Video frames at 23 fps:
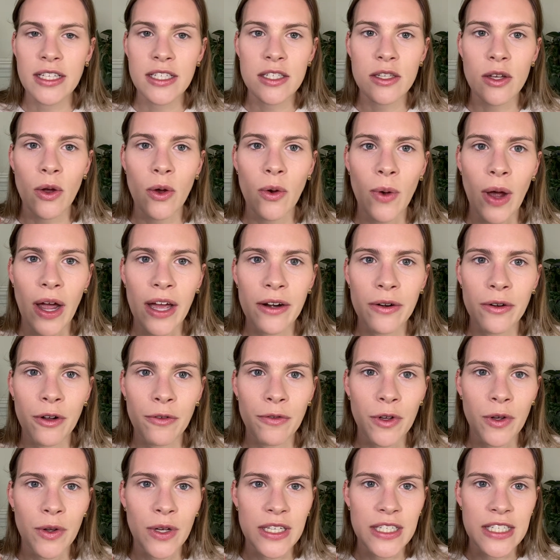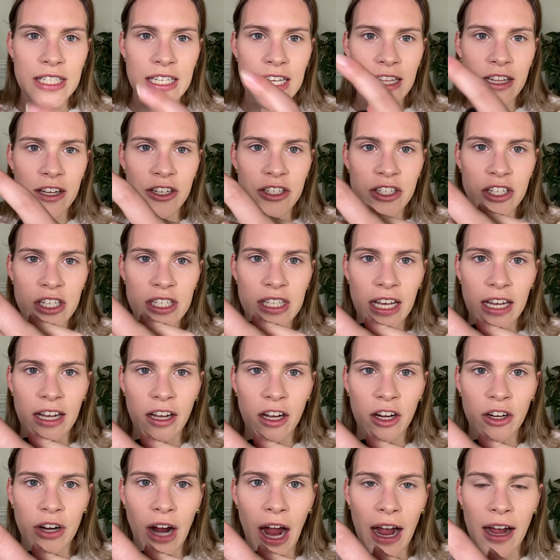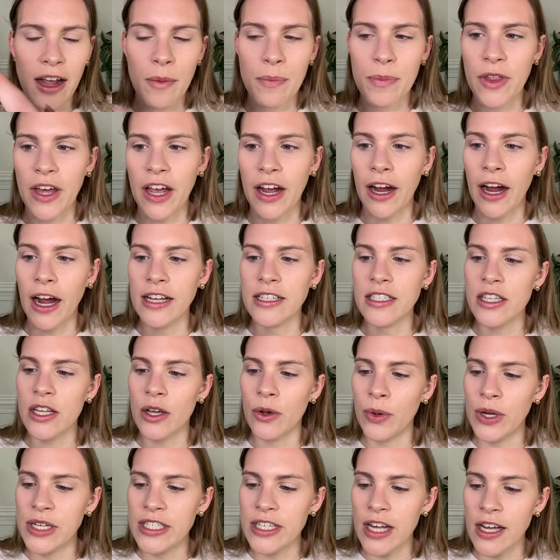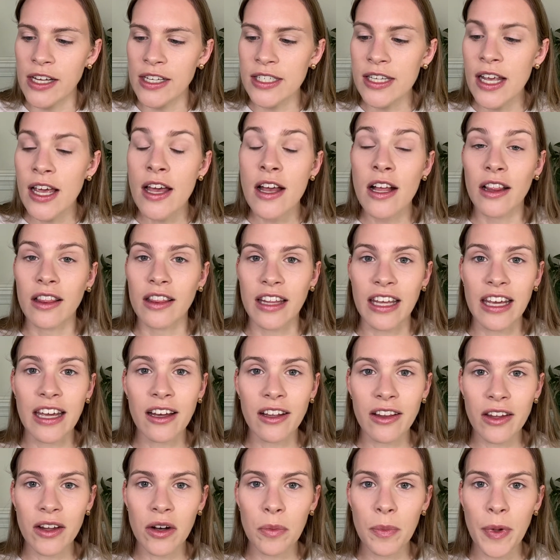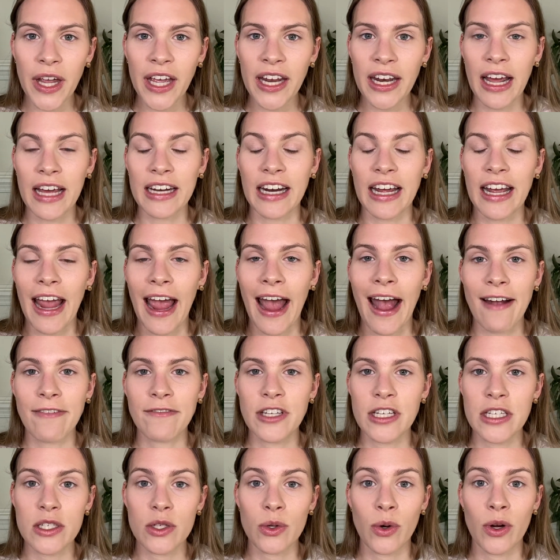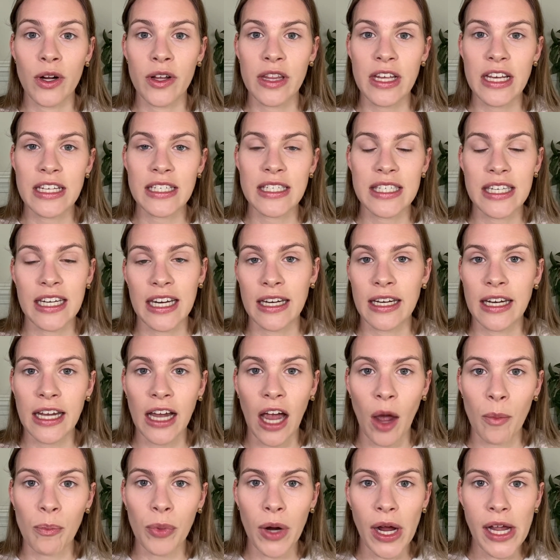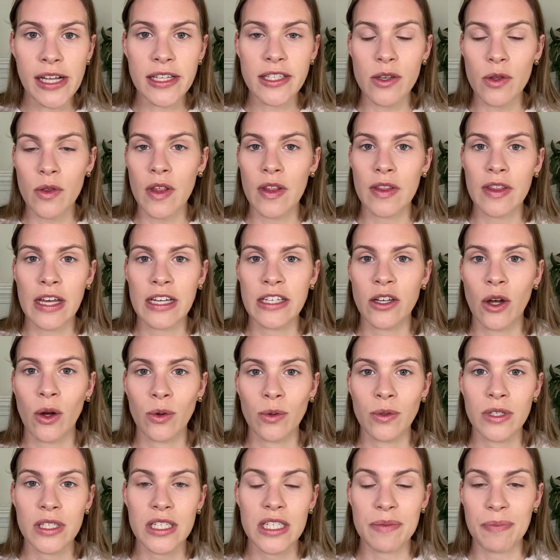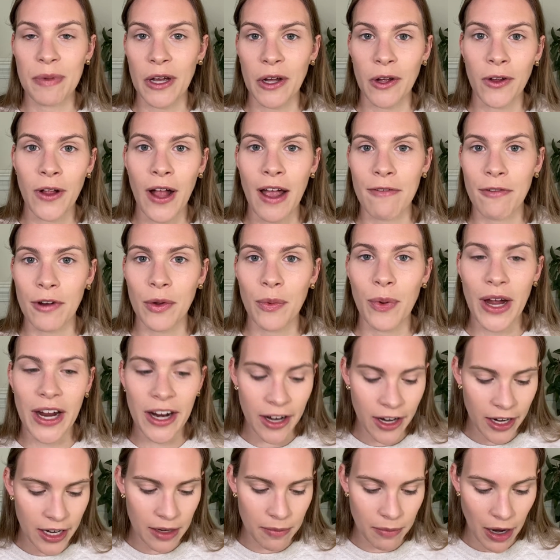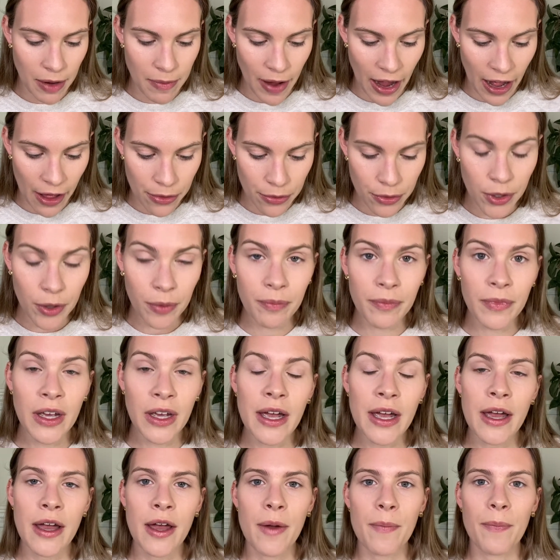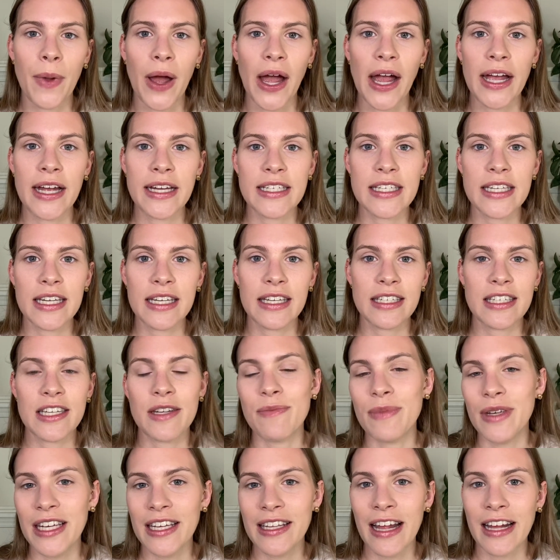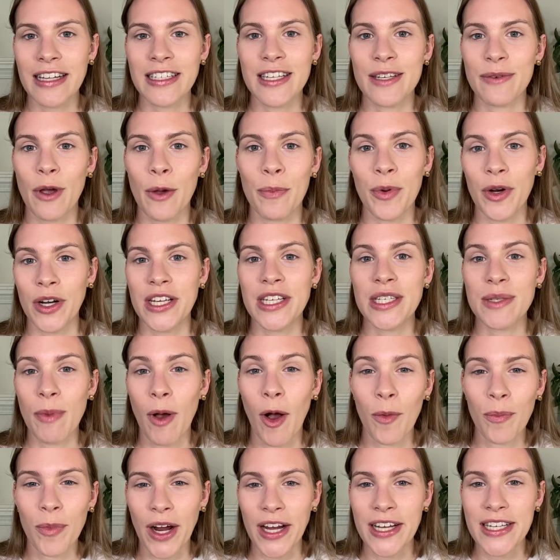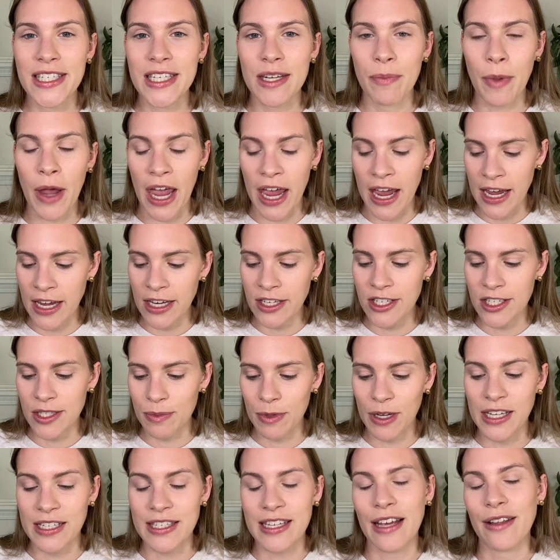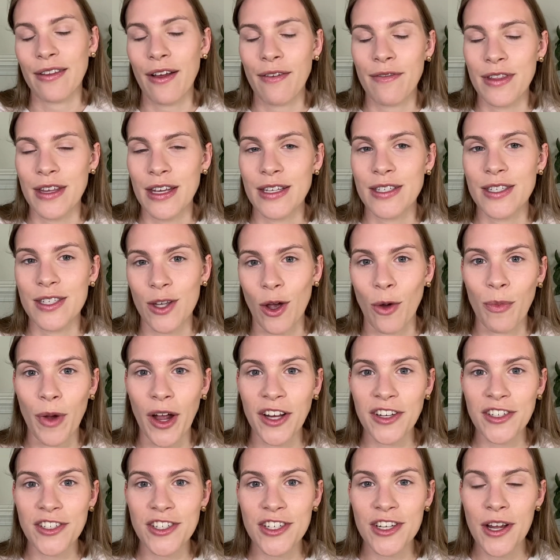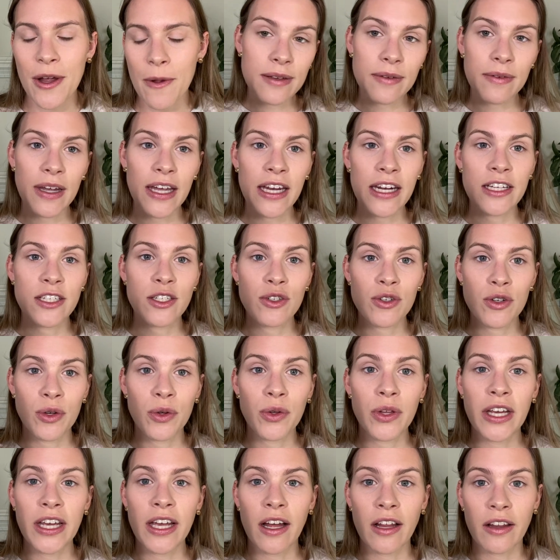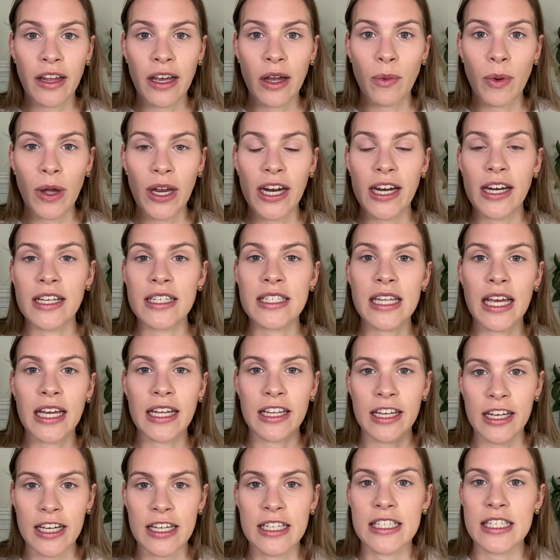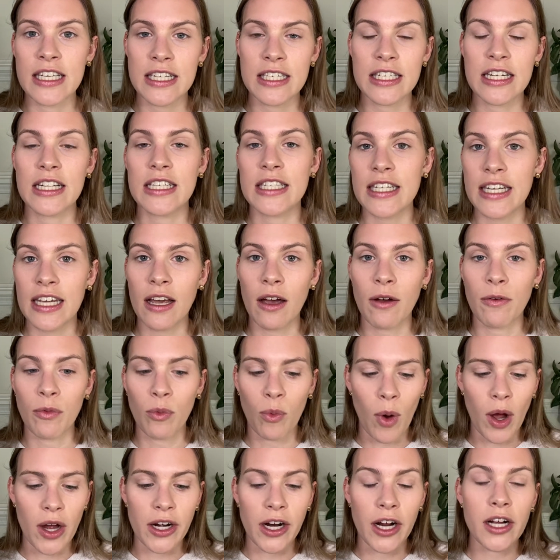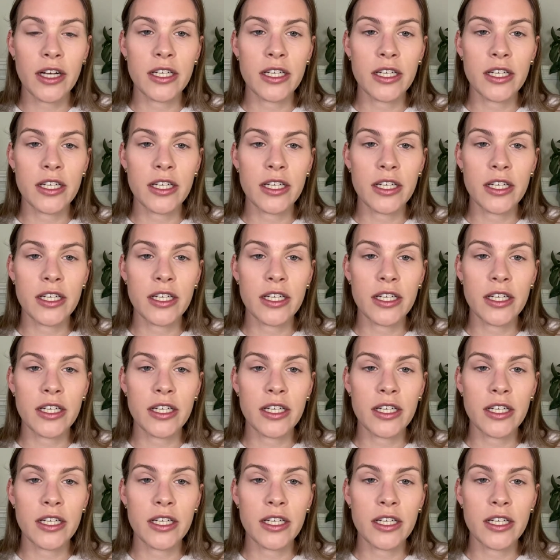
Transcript: So I don't know if you can see, there's just like a crack up there. And so it does leak a little bit, and I have to store these standing upright so that they don't spill everywhere in my bathroom. But to me, that's a pretty small price to pay just because I love these so much. It is truly a liquid. It is like the consistency of water.